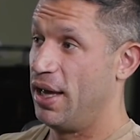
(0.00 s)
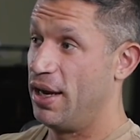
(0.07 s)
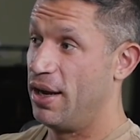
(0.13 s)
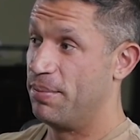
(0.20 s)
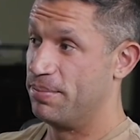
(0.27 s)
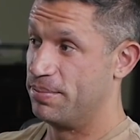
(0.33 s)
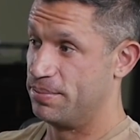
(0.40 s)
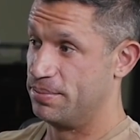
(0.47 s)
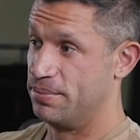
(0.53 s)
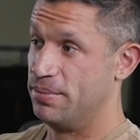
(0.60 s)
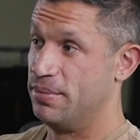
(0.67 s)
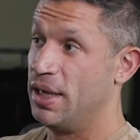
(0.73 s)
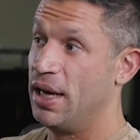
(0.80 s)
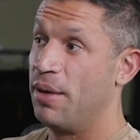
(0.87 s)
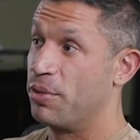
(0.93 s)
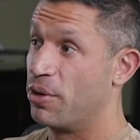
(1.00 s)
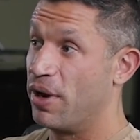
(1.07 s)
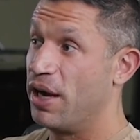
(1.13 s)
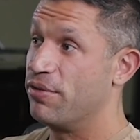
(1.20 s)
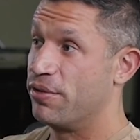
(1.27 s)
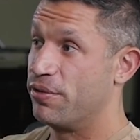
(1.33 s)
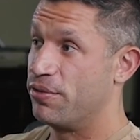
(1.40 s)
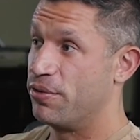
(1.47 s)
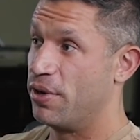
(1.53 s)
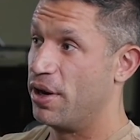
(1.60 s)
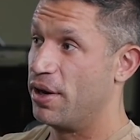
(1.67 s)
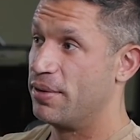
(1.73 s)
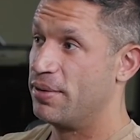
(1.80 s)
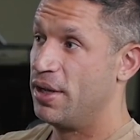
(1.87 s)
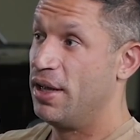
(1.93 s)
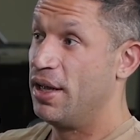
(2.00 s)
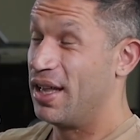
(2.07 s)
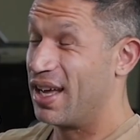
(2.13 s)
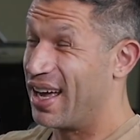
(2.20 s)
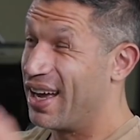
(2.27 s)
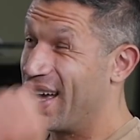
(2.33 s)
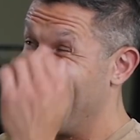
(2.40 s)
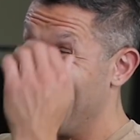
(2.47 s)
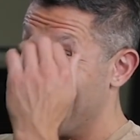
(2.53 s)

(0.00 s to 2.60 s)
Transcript: and I'm grateful for it. Like I